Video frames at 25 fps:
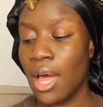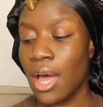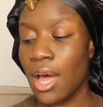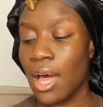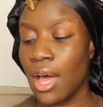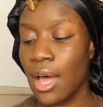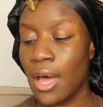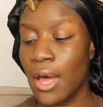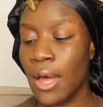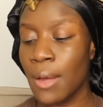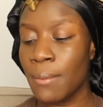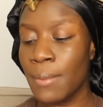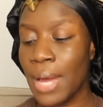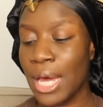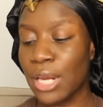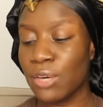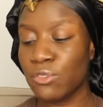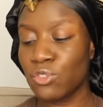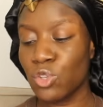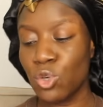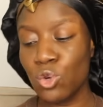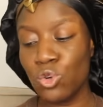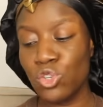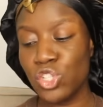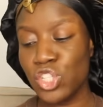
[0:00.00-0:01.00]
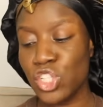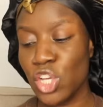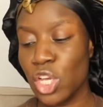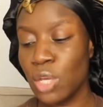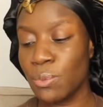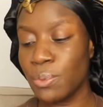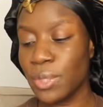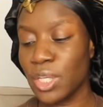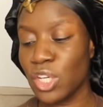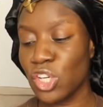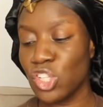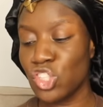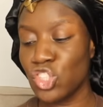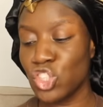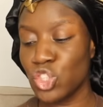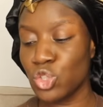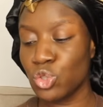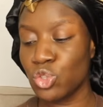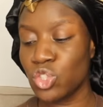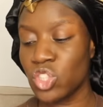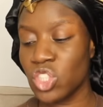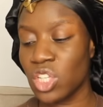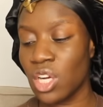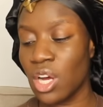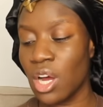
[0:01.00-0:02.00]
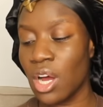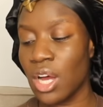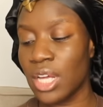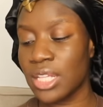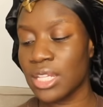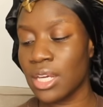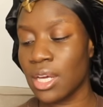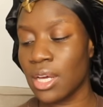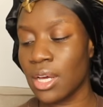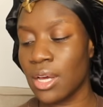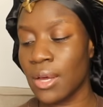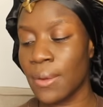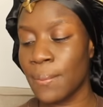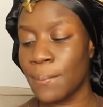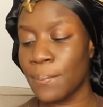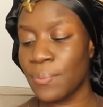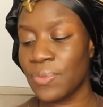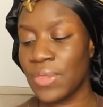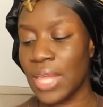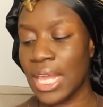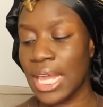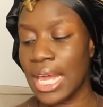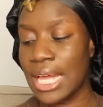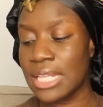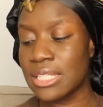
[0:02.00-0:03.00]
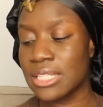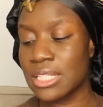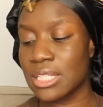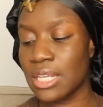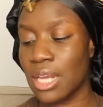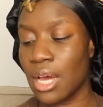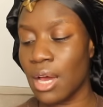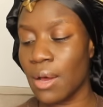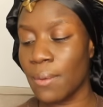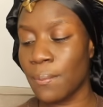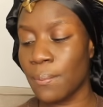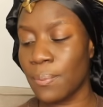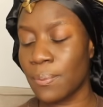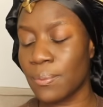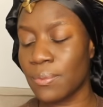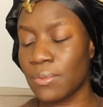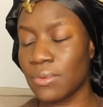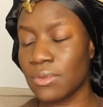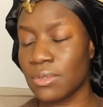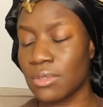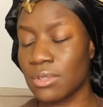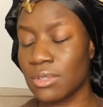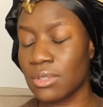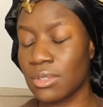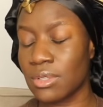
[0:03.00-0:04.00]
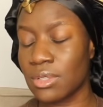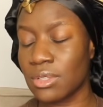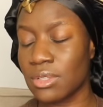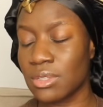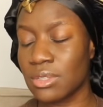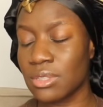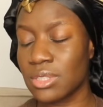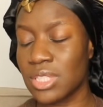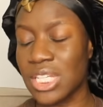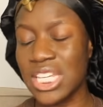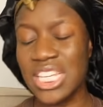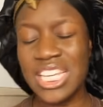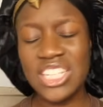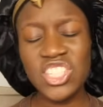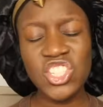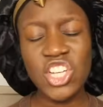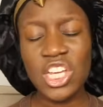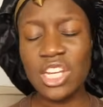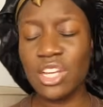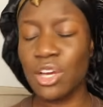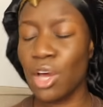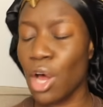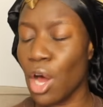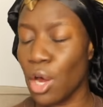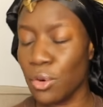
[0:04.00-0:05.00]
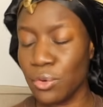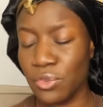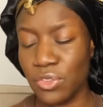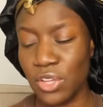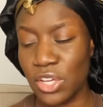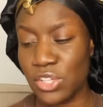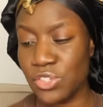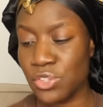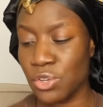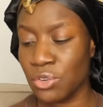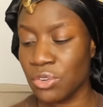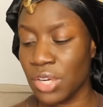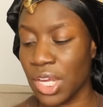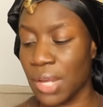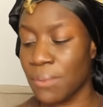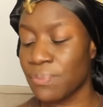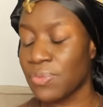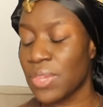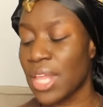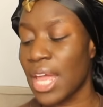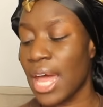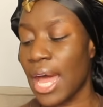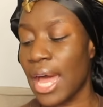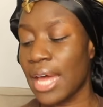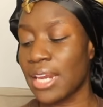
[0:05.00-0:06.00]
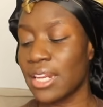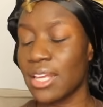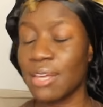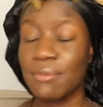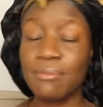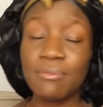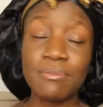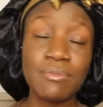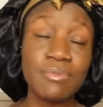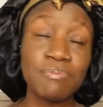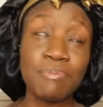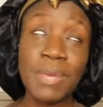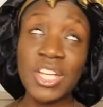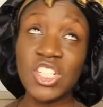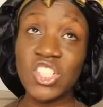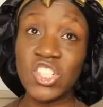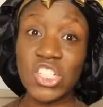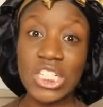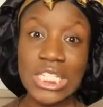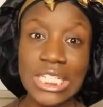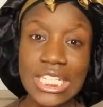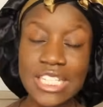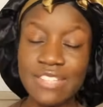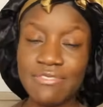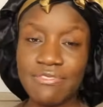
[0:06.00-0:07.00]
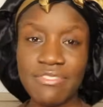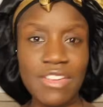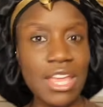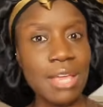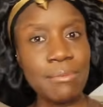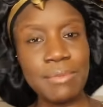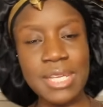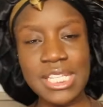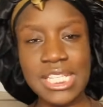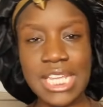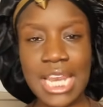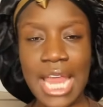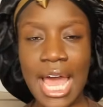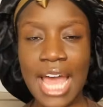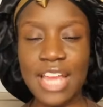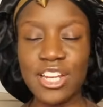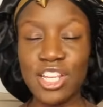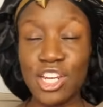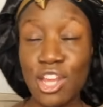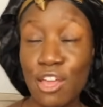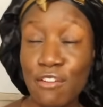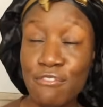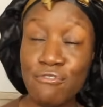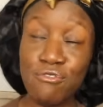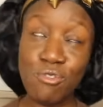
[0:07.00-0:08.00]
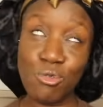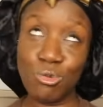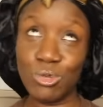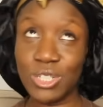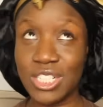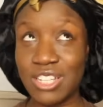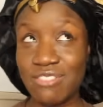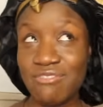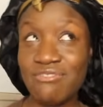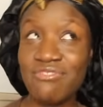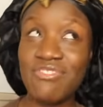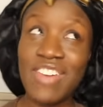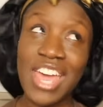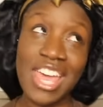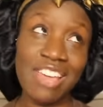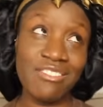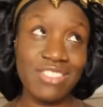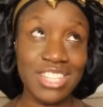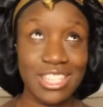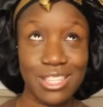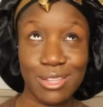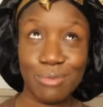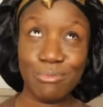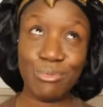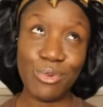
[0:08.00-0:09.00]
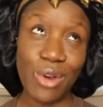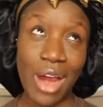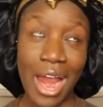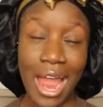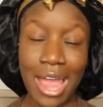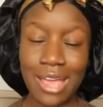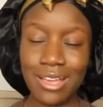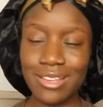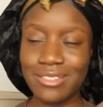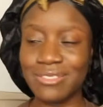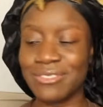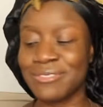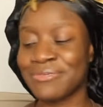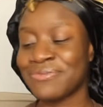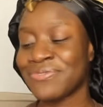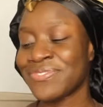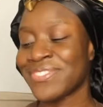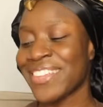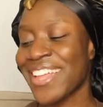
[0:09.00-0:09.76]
And of course, Toby and Georgia, they ended up, he shared a card with her, sorry, and it mentioned his famous line, you know, fortune favors the brave.